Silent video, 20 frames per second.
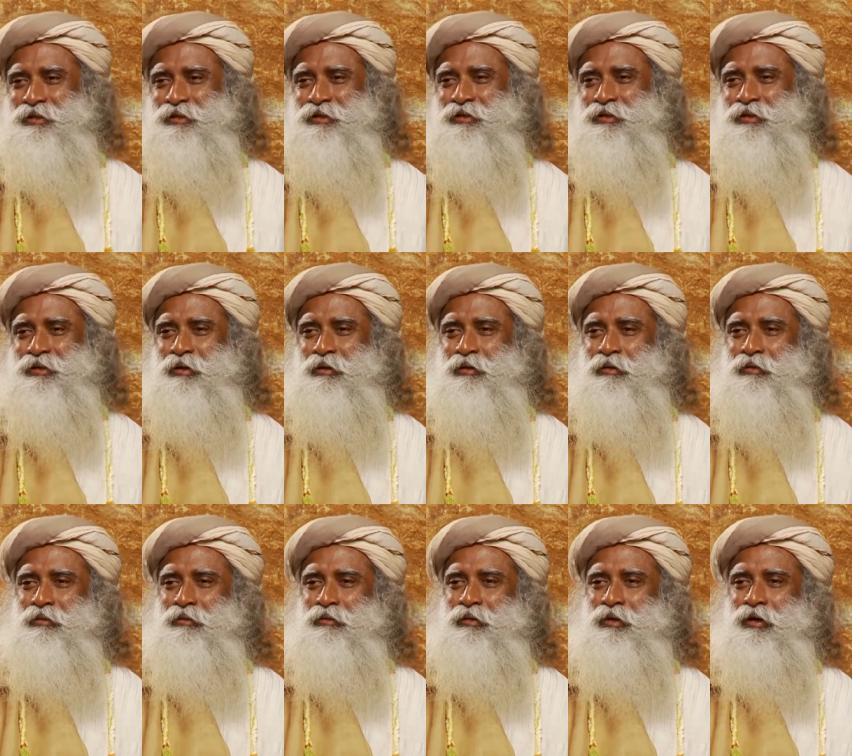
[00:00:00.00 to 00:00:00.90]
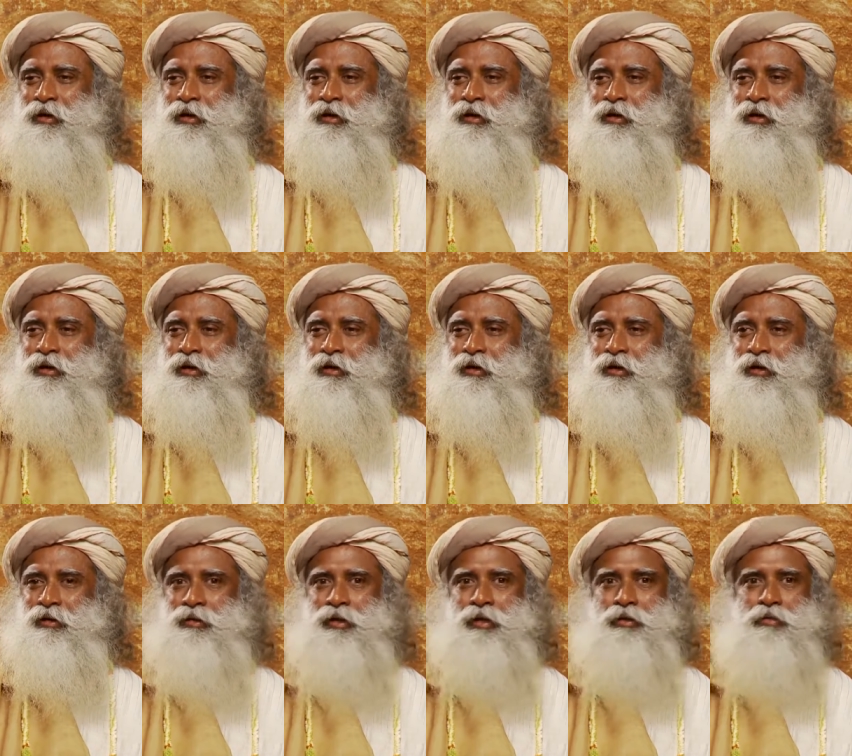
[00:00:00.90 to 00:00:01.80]
So, uh,
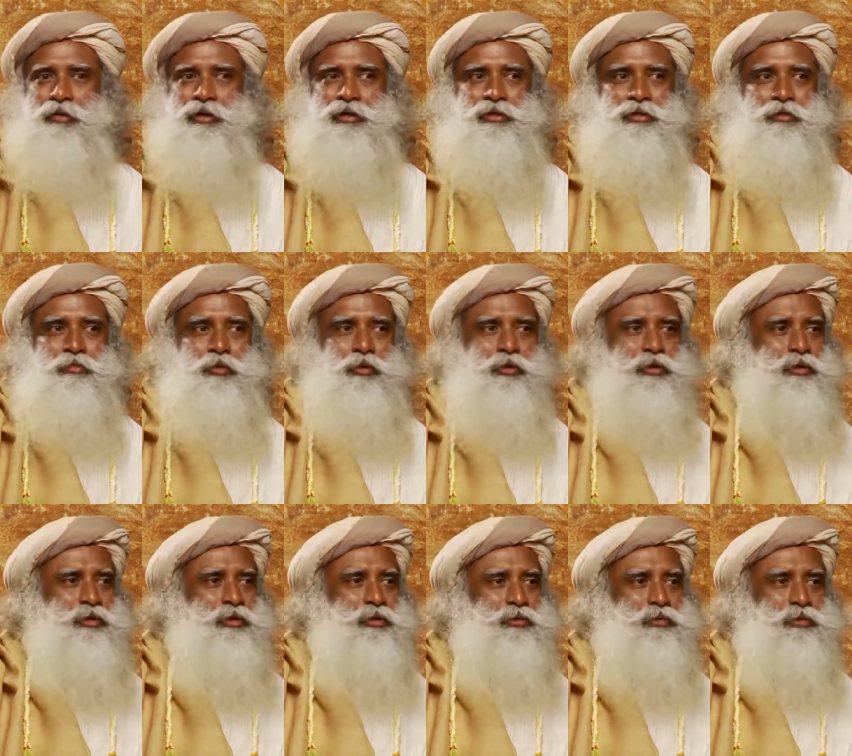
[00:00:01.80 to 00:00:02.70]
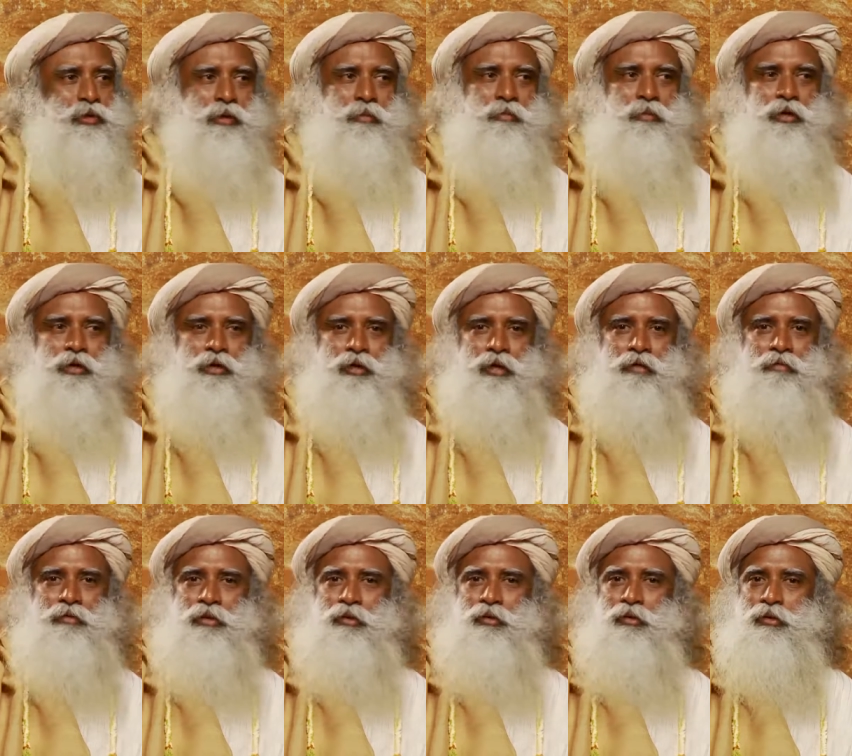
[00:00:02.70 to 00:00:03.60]
then what's the point? So I'm not
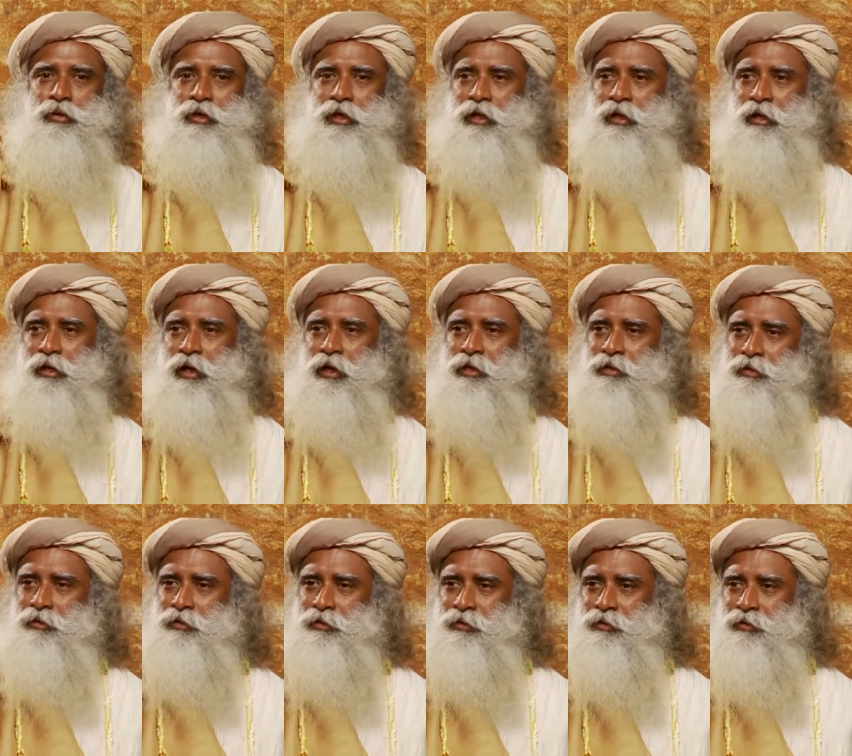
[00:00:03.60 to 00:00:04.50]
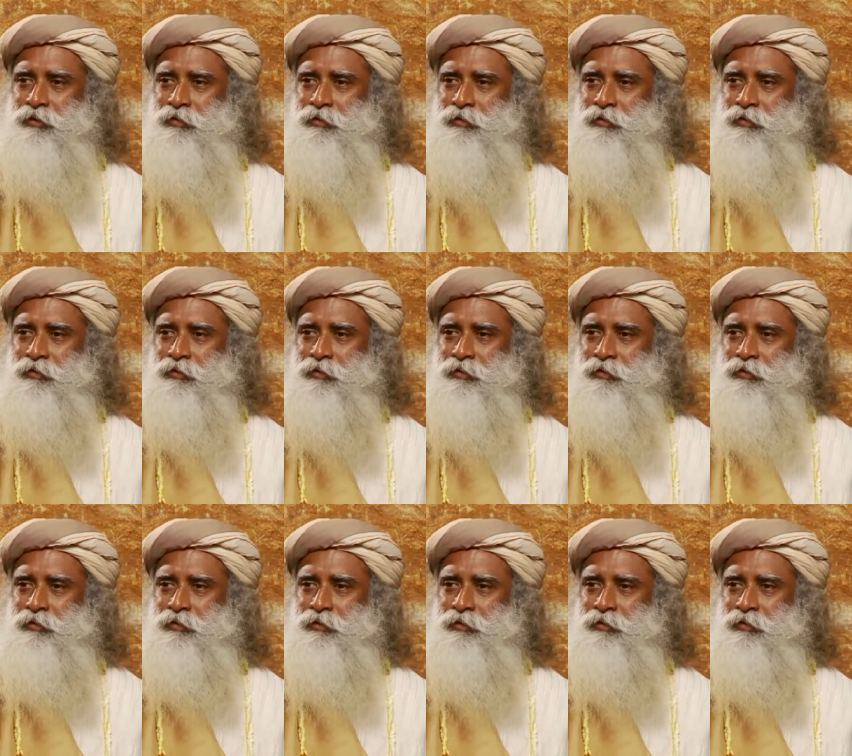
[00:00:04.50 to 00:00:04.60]
ever going to get enlightened.